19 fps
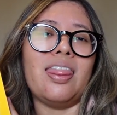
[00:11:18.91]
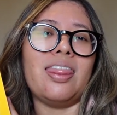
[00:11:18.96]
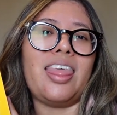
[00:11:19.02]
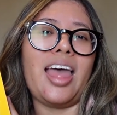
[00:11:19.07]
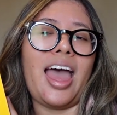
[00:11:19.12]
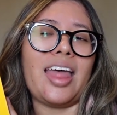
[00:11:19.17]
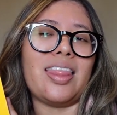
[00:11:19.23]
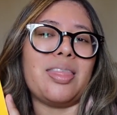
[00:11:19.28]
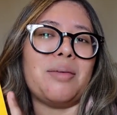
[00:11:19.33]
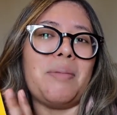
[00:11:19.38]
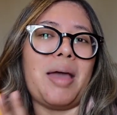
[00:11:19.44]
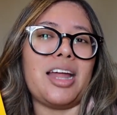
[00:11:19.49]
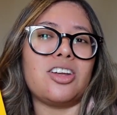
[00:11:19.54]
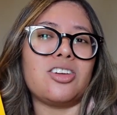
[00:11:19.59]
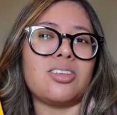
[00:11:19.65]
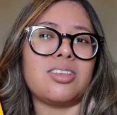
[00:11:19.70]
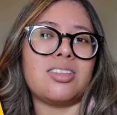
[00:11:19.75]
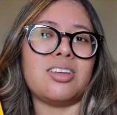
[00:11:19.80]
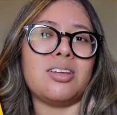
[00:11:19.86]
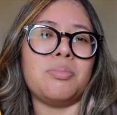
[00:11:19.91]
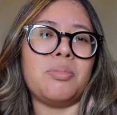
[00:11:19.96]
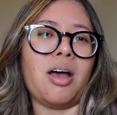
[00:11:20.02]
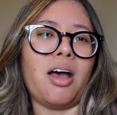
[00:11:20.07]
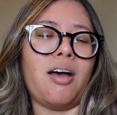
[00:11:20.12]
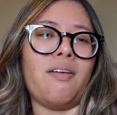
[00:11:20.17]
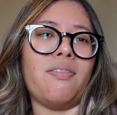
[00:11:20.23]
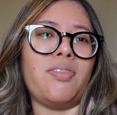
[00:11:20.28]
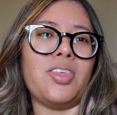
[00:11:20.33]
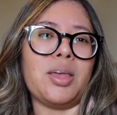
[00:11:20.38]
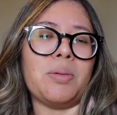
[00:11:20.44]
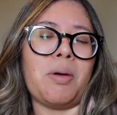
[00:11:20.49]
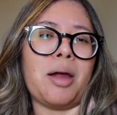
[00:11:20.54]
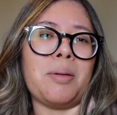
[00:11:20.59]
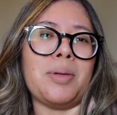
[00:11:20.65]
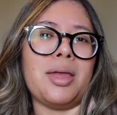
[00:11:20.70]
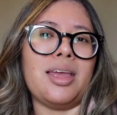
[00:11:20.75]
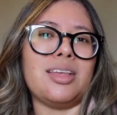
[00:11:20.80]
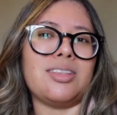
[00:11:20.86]
that the magic system of the
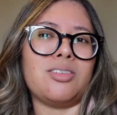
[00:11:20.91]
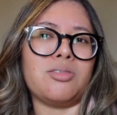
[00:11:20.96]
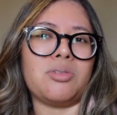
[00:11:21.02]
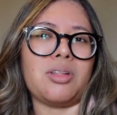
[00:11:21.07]
apartment is